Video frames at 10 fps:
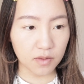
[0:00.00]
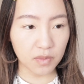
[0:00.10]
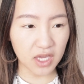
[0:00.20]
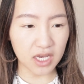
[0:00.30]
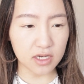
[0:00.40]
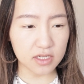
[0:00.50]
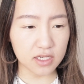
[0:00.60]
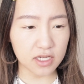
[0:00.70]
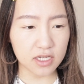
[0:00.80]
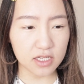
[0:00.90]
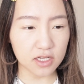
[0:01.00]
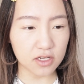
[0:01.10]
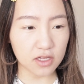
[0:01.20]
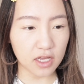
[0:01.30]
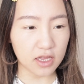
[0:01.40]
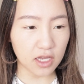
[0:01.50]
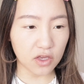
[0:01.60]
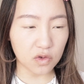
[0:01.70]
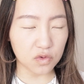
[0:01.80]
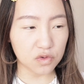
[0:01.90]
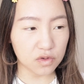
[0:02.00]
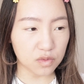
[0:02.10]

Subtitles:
because it doesn't look like they use